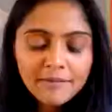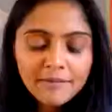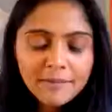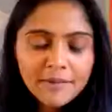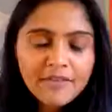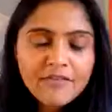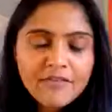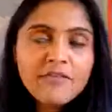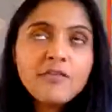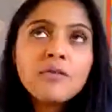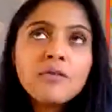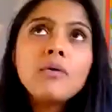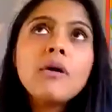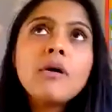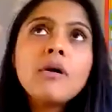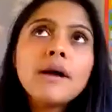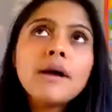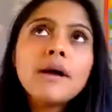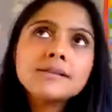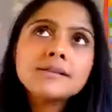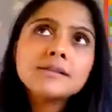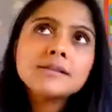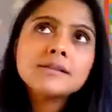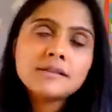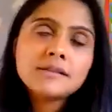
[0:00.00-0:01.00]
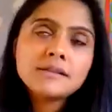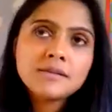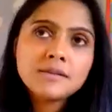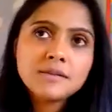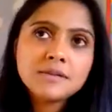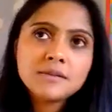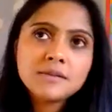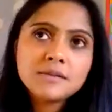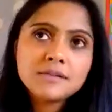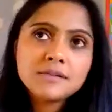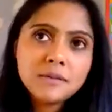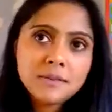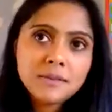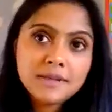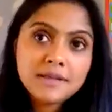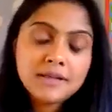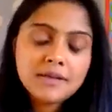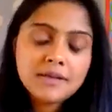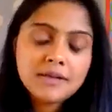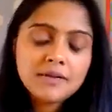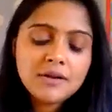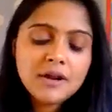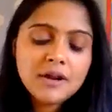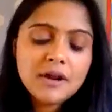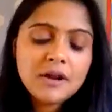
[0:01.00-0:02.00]
before I started doing
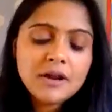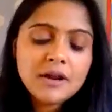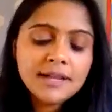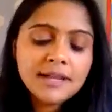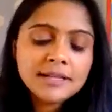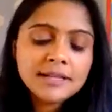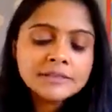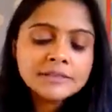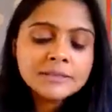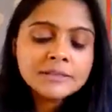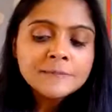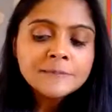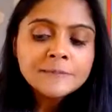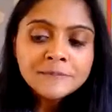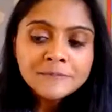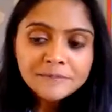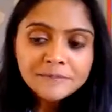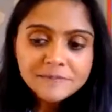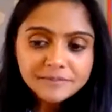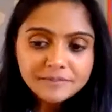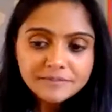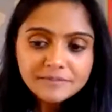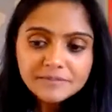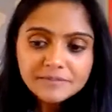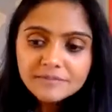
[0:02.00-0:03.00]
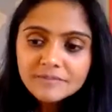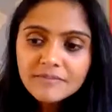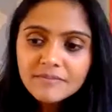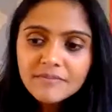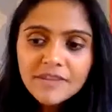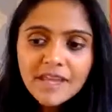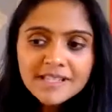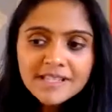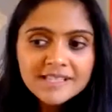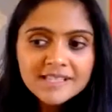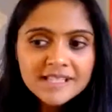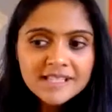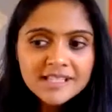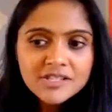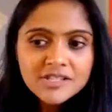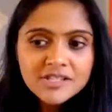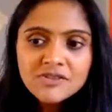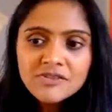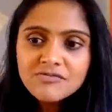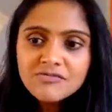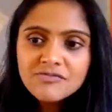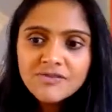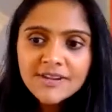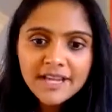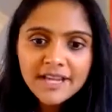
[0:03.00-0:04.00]
online, did
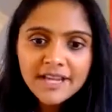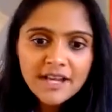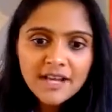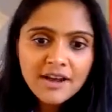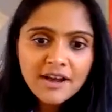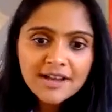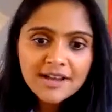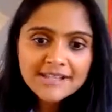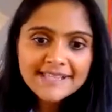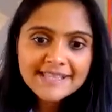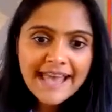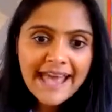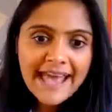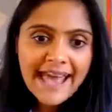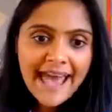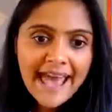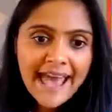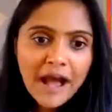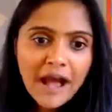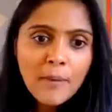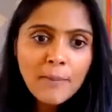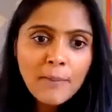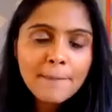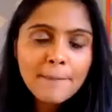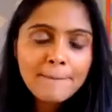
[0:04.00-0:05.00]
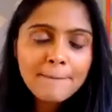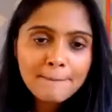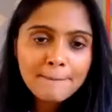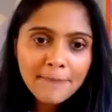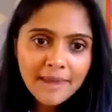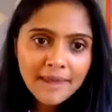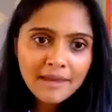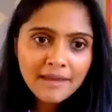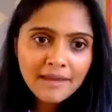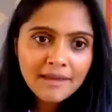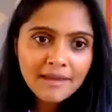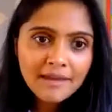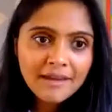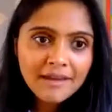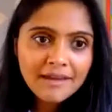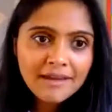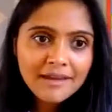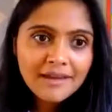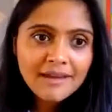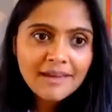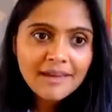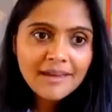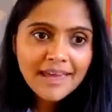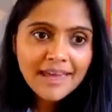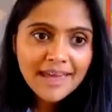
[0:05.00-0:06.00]
not realize how big
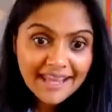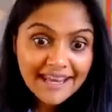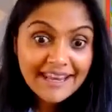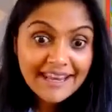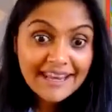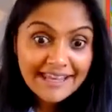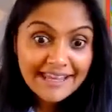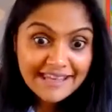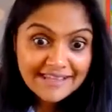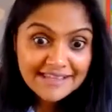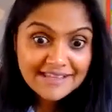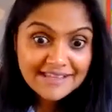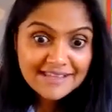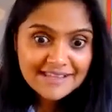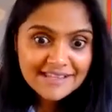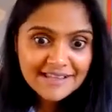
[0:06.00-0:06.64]
it is.